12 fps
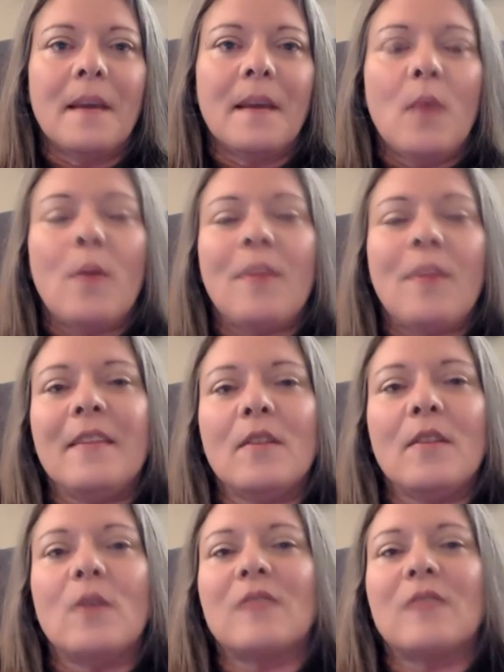Within
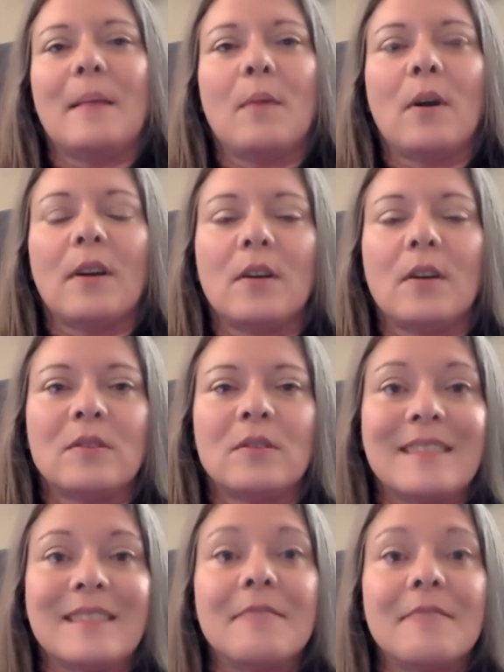those light particles
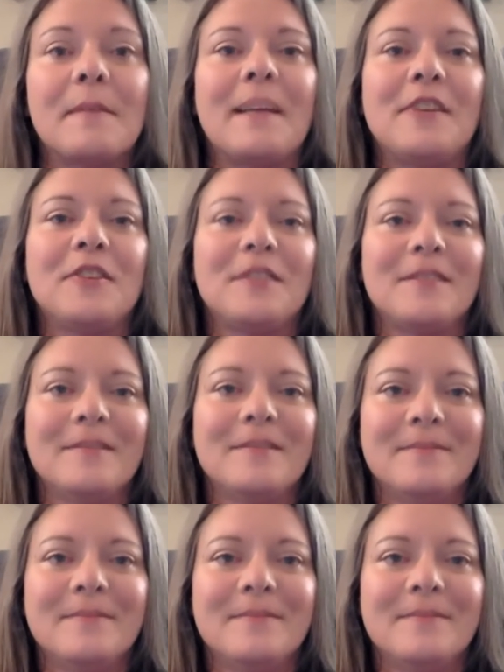is information,